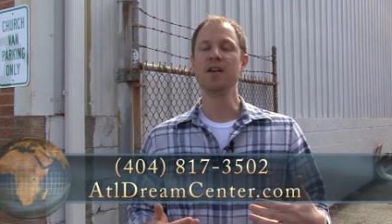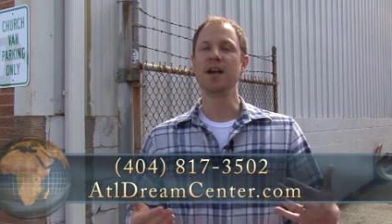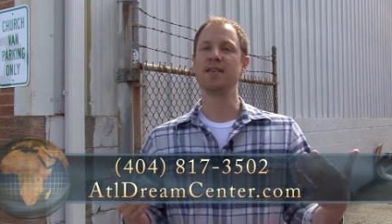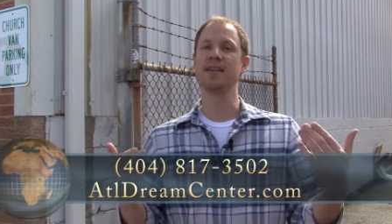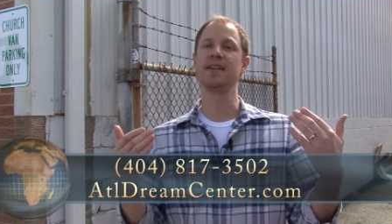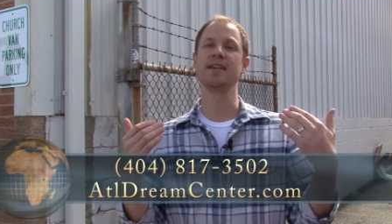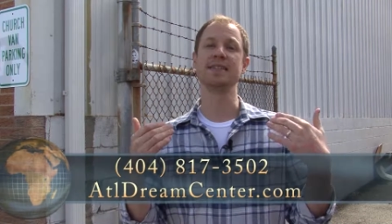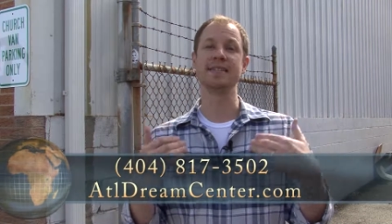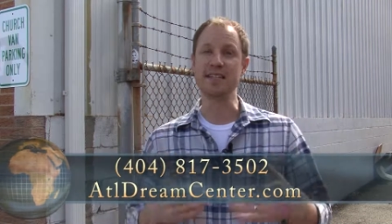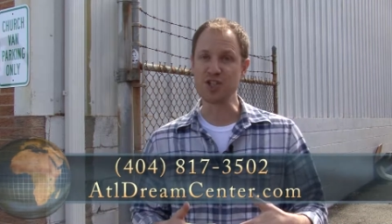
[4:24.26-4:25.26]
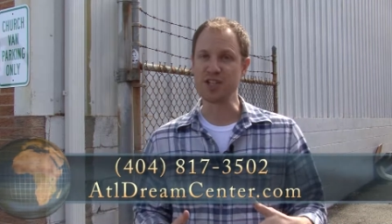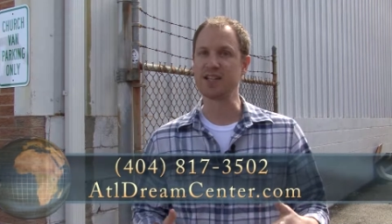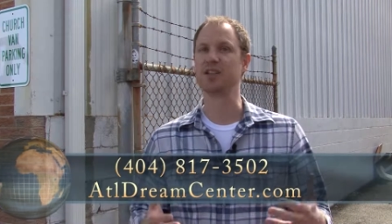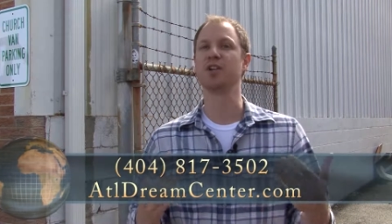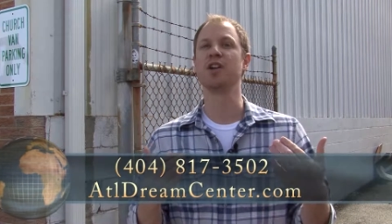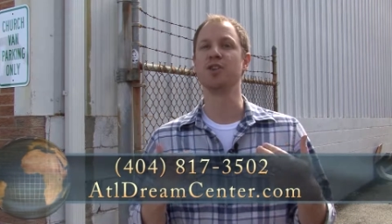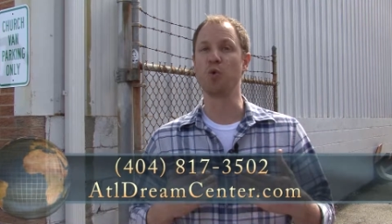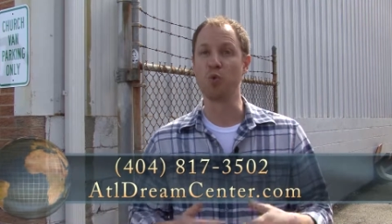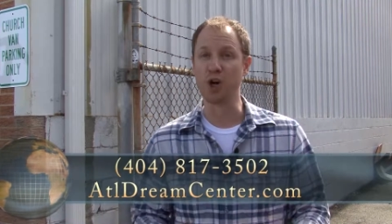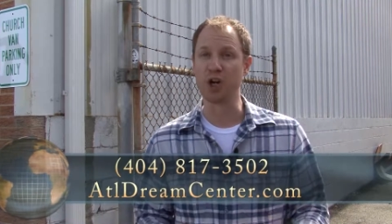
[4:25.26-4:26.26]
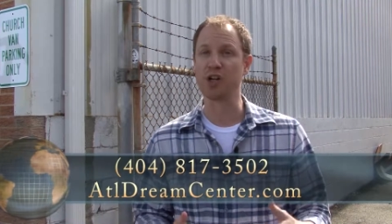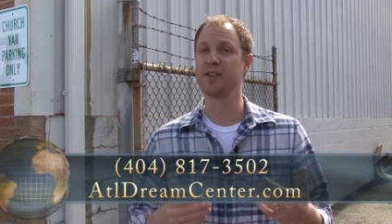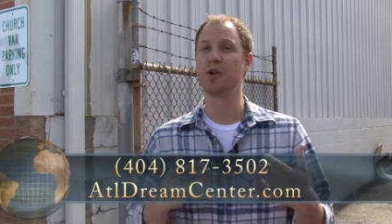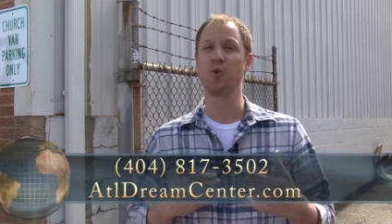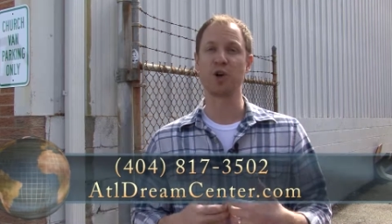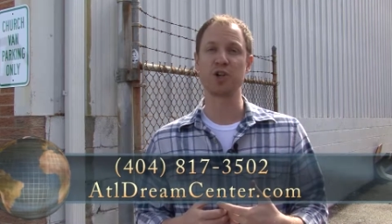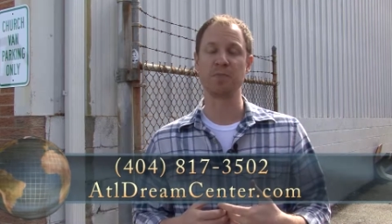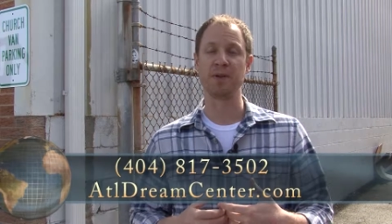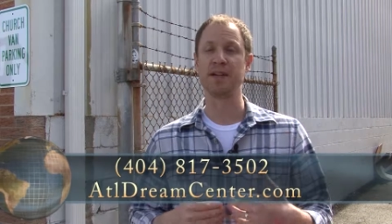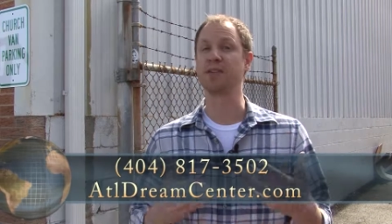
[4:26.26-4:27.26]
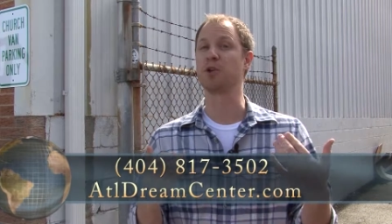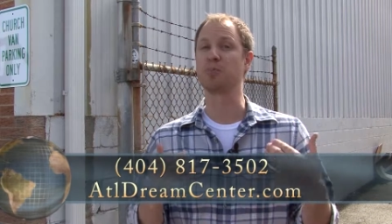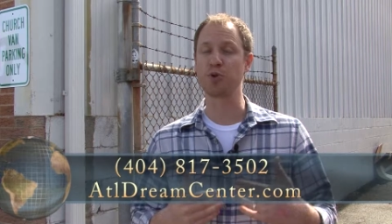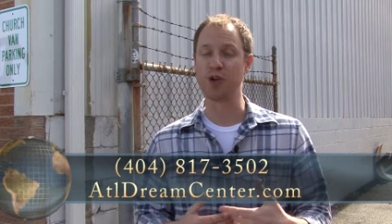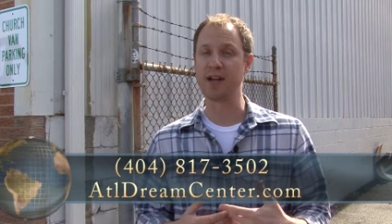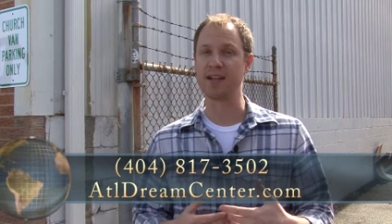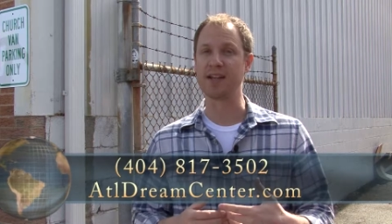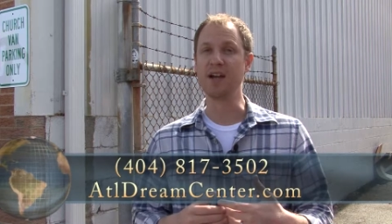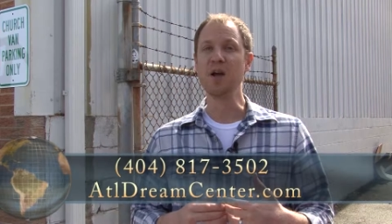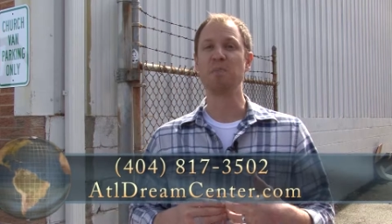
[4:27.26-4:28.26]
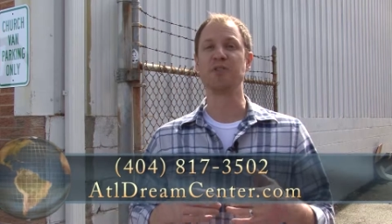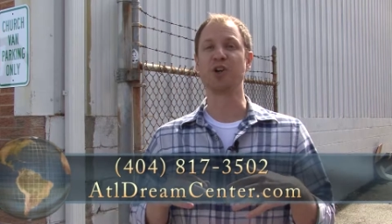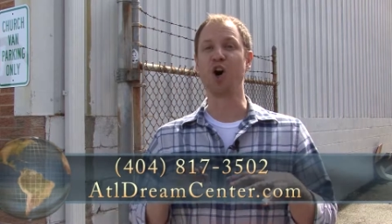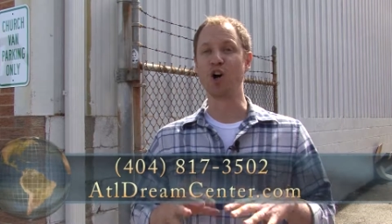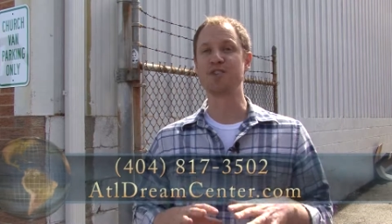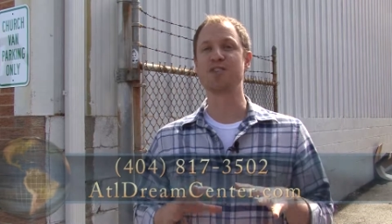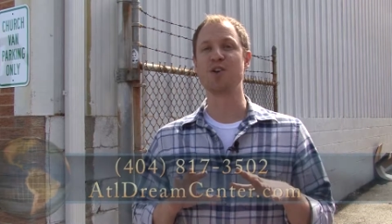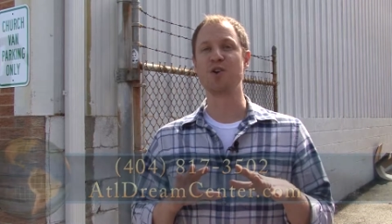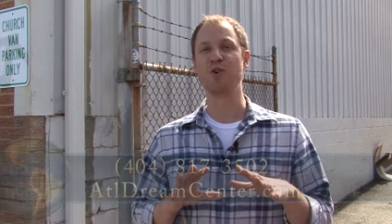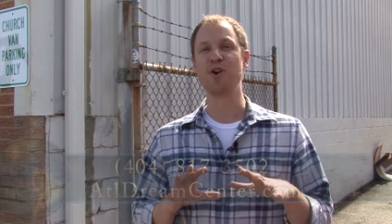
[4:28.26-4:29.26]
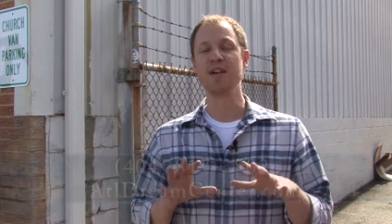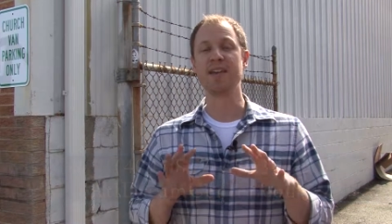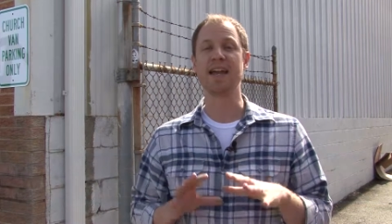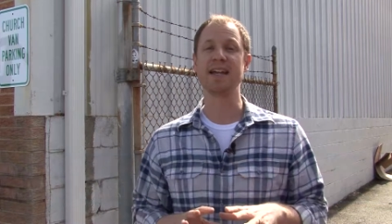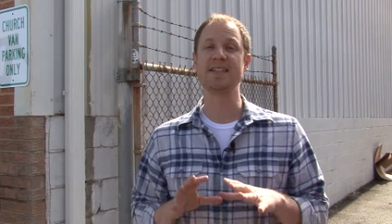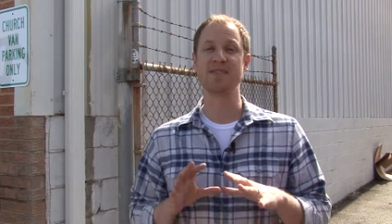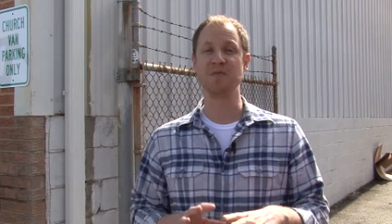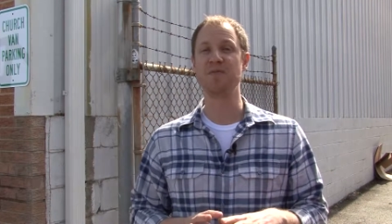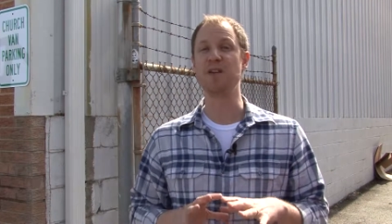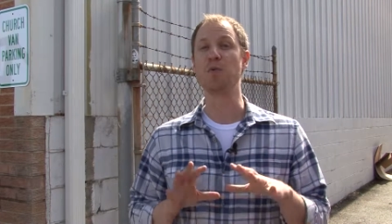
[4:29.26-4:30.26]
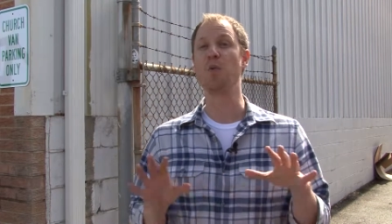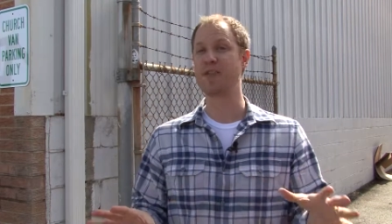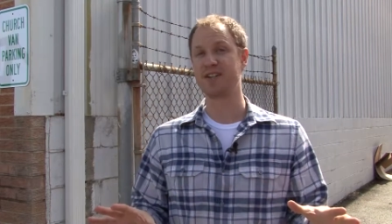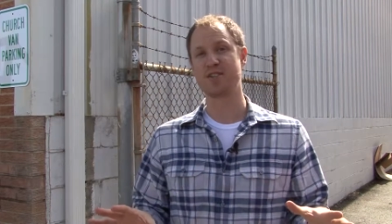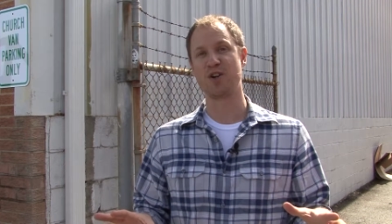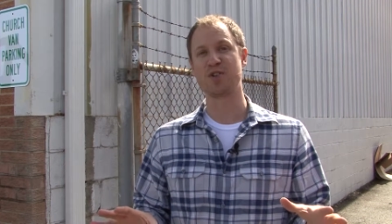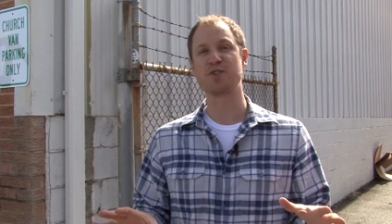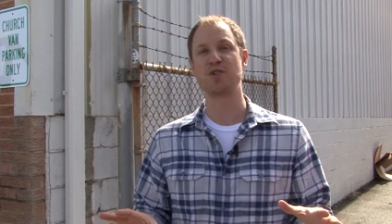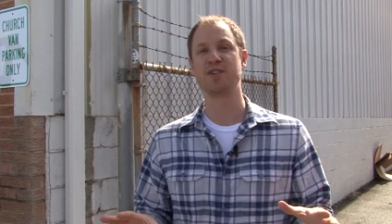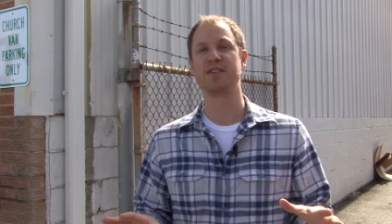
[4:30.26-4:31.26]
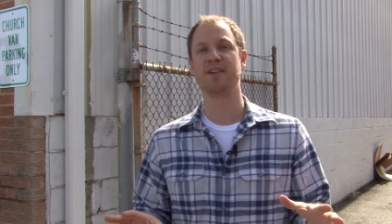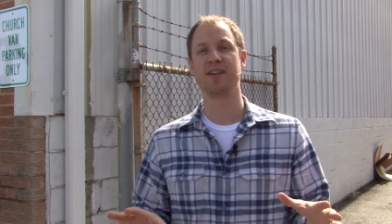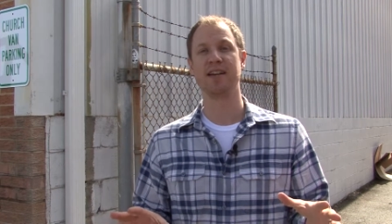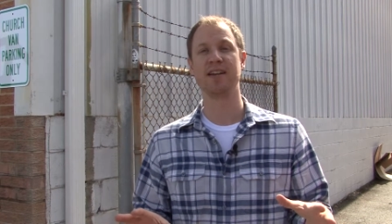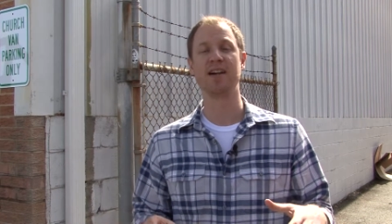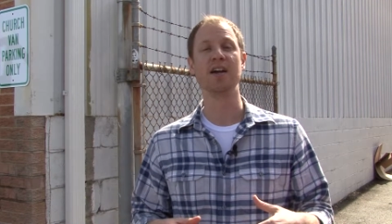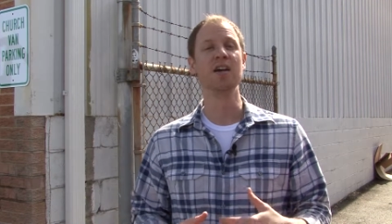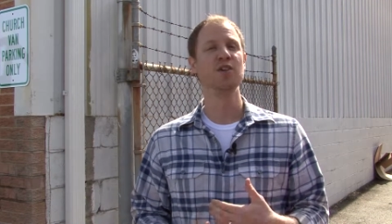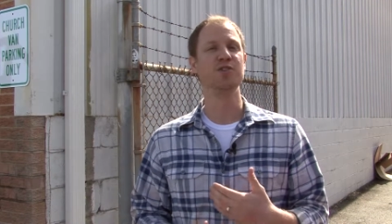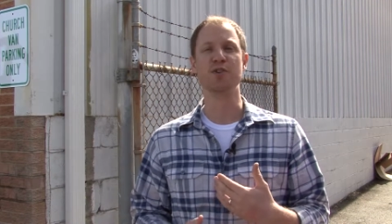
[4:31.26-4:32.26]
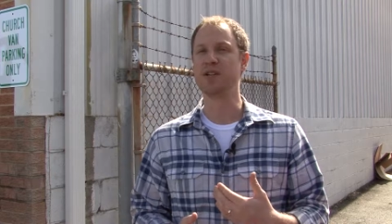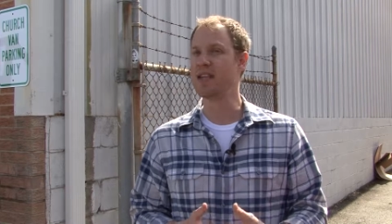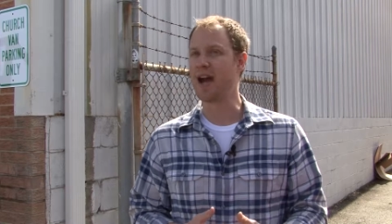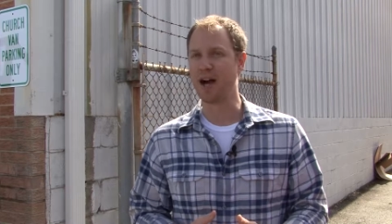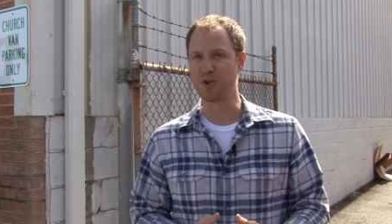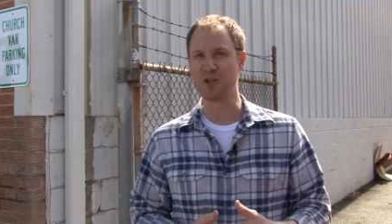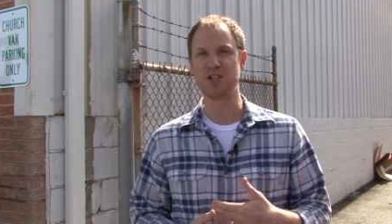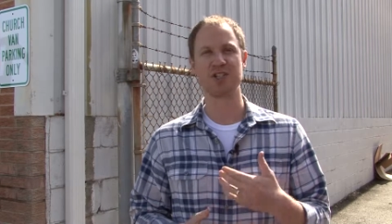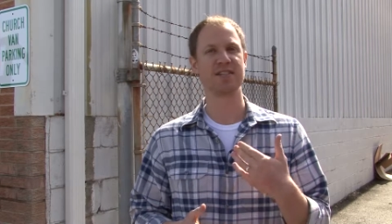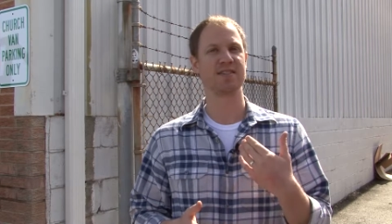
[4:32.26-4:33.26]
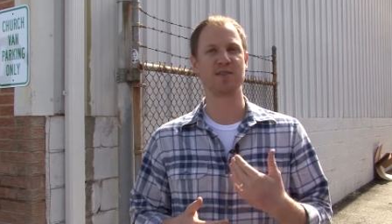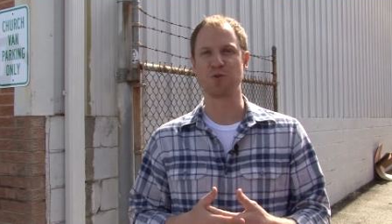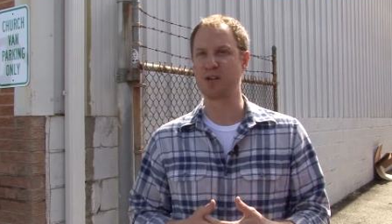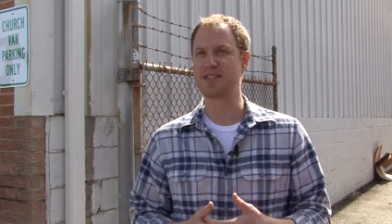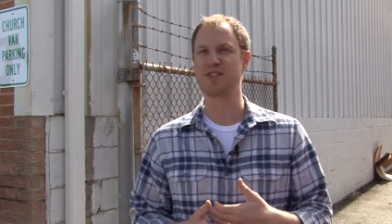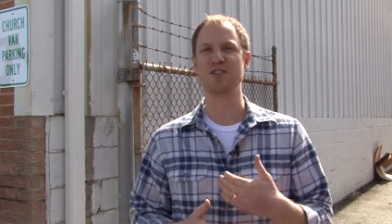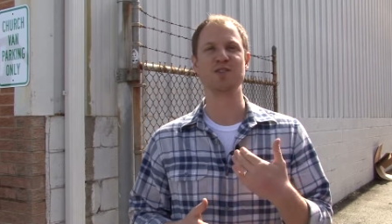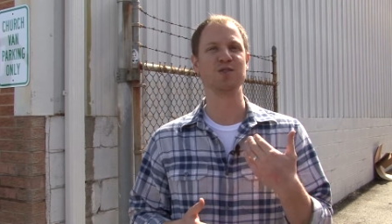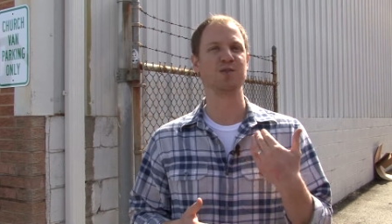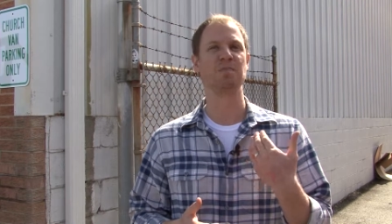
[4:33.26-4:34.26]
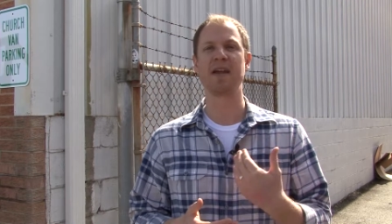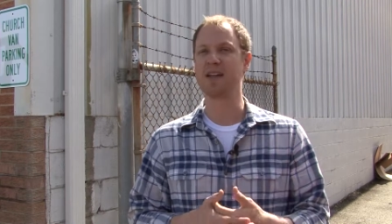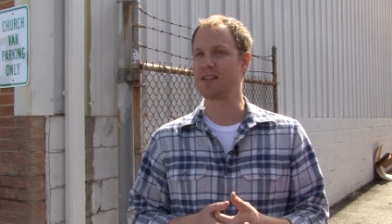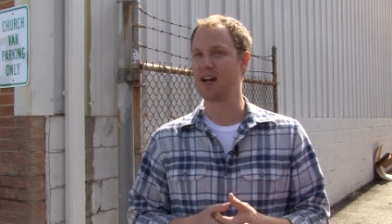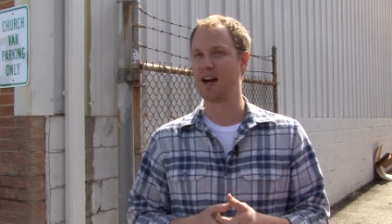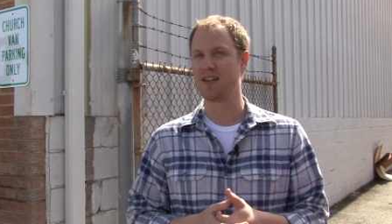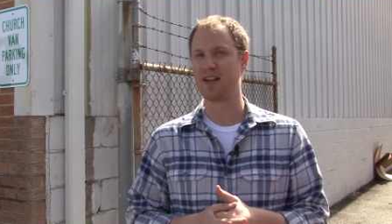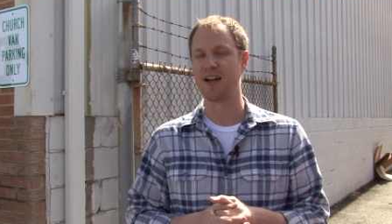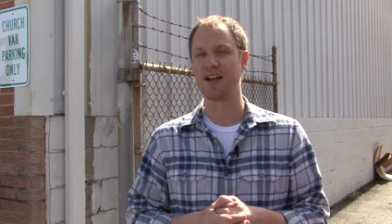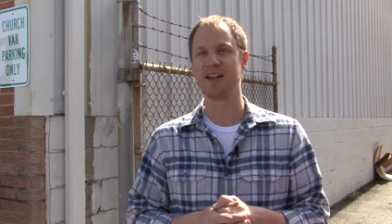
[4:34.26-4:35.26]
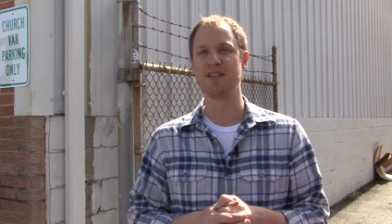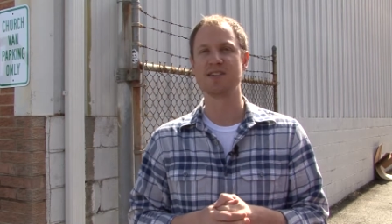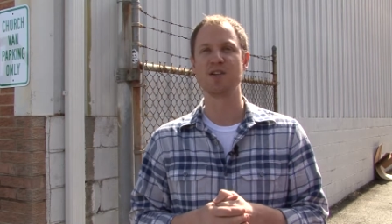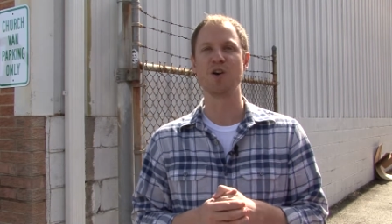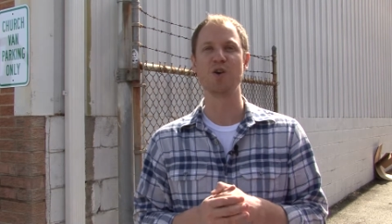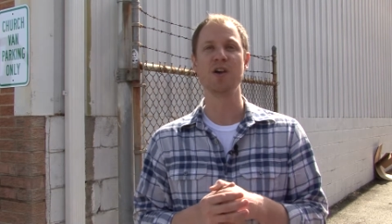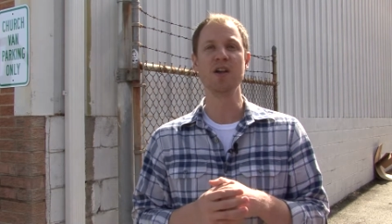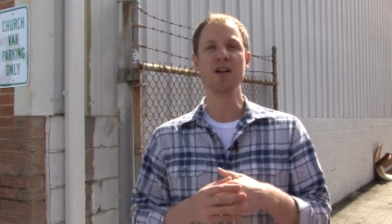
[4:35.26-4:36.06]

and they get teaching, they're in the word, they're worshiping, they're praying, but they're also the hands and feet with us on the streets of Atlanta, doing the outreaches, the rescues, manning the hotline. And so